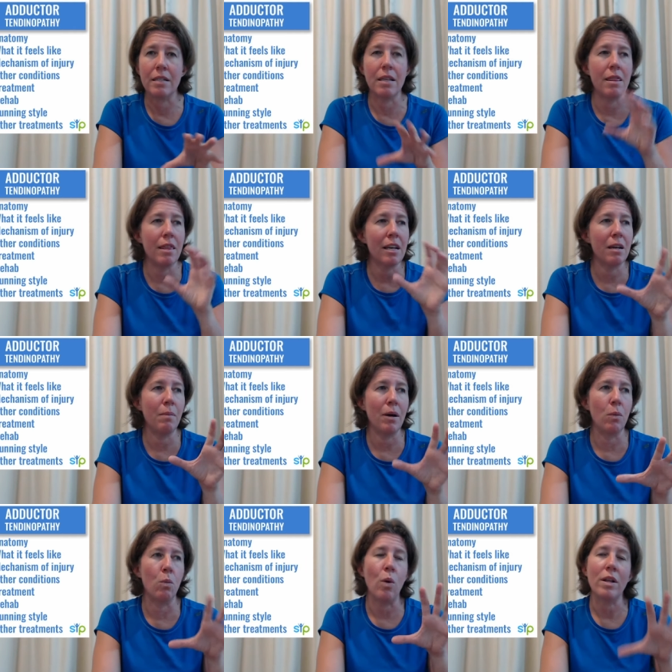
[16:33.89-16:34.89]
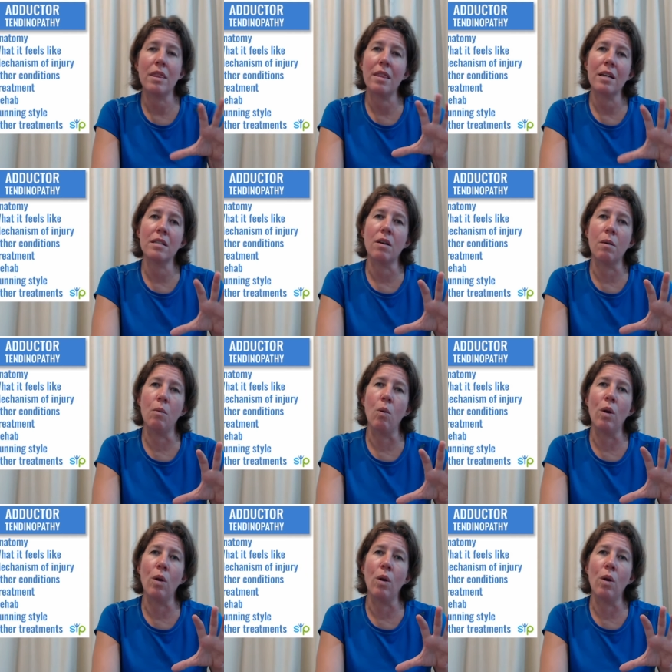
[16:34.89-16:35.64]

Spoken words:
and think about what things are more